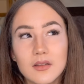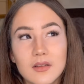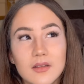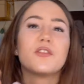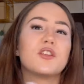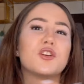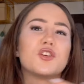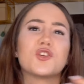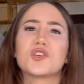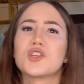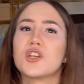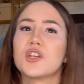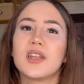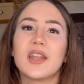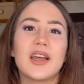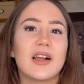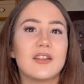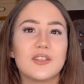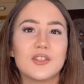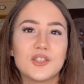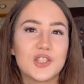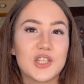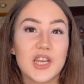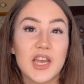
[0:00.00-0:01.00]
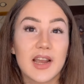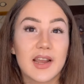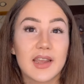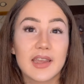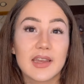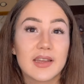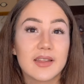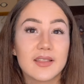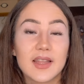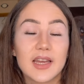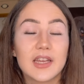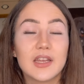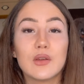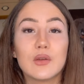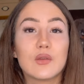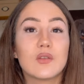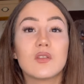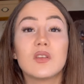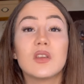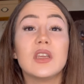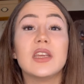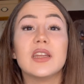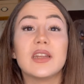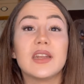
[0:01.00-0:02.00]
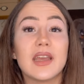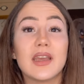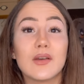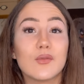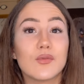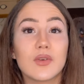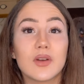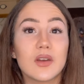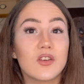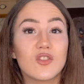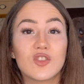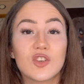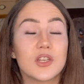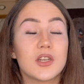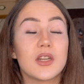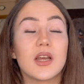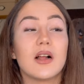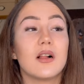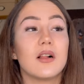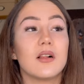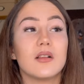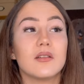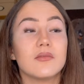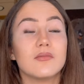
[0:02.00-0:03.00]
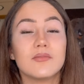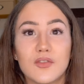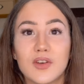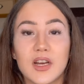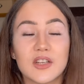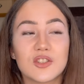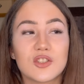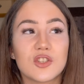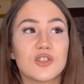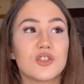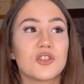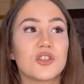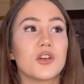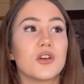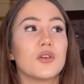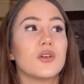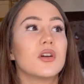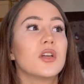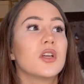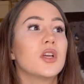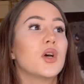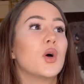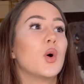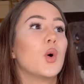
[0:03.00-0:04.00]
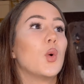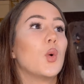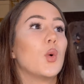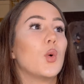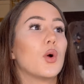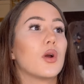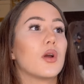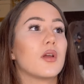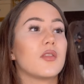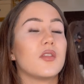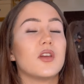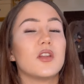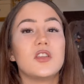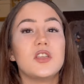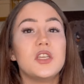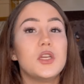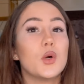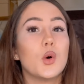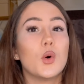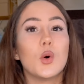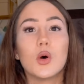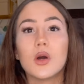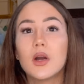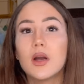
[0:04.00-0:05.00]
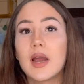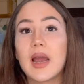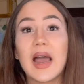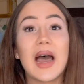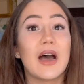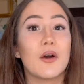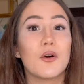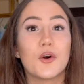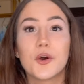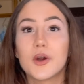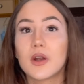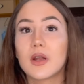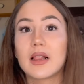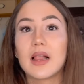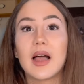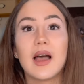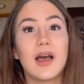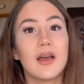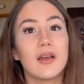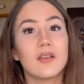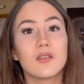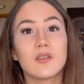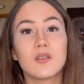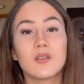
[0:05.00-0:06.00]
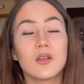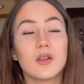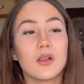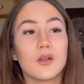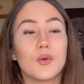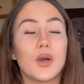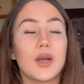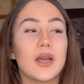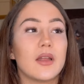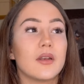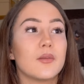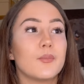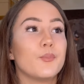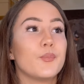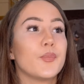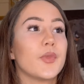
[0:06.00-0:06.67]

The Chanel jacket that you see in every Chanel fashion show, or the Dior hourglass silhouette,